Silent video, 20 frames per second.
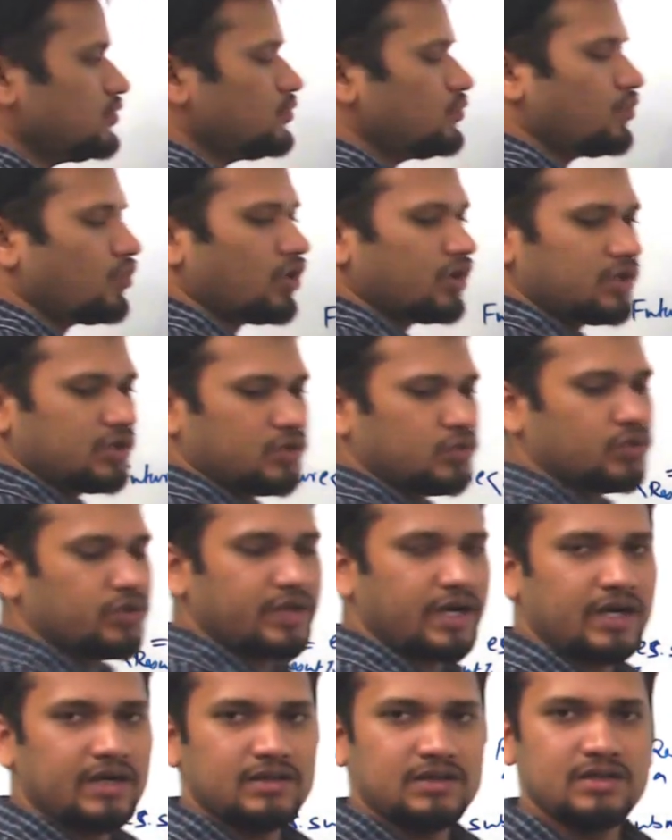want to
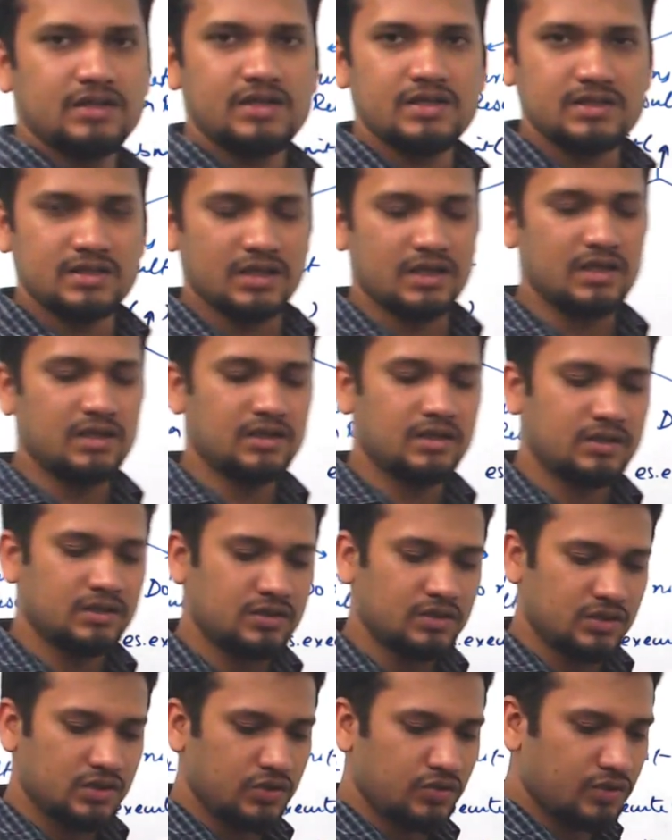get the result,
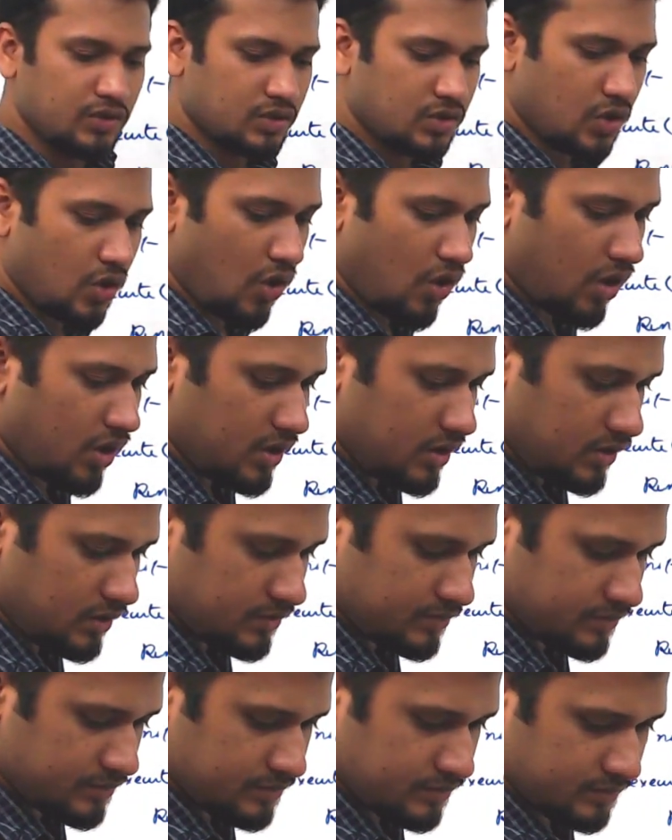you will call
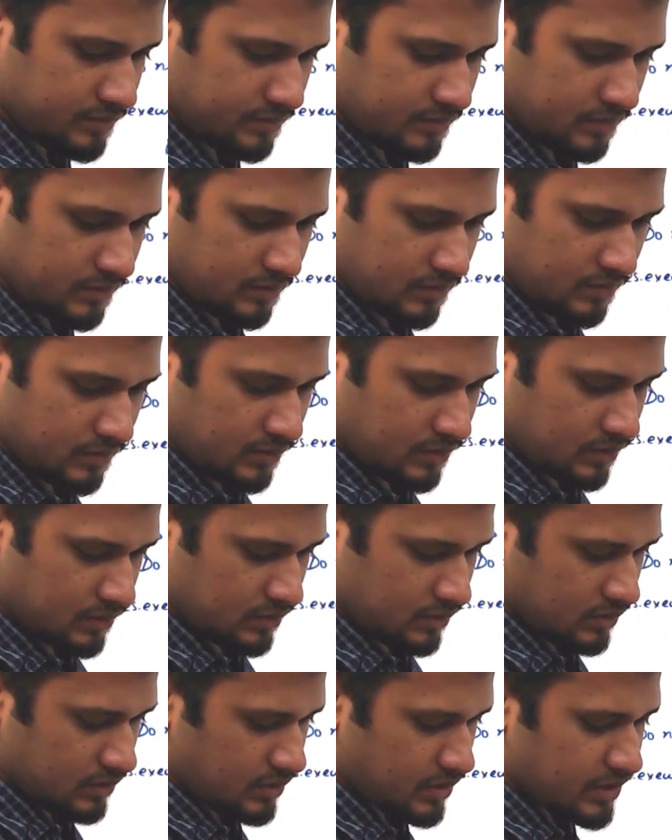
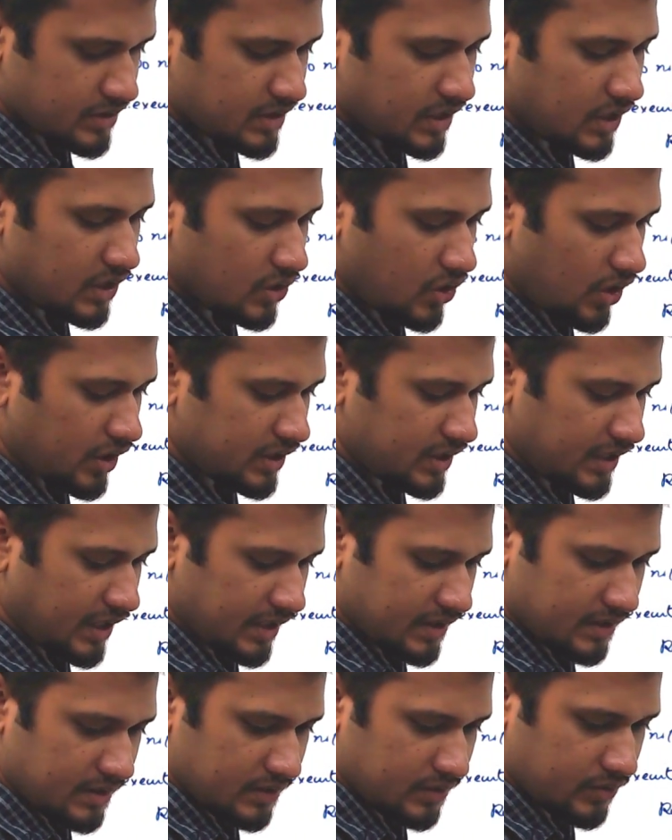
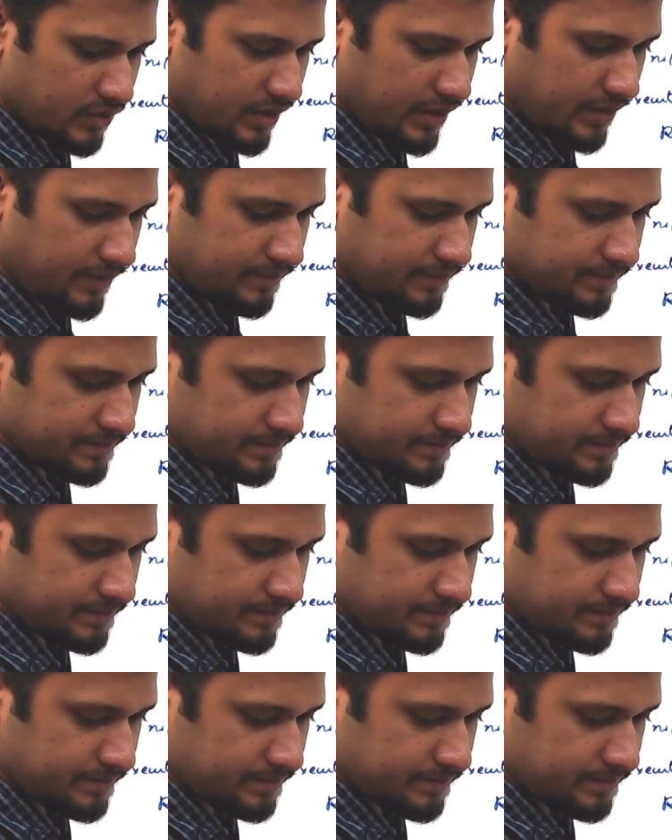result.get. Okay,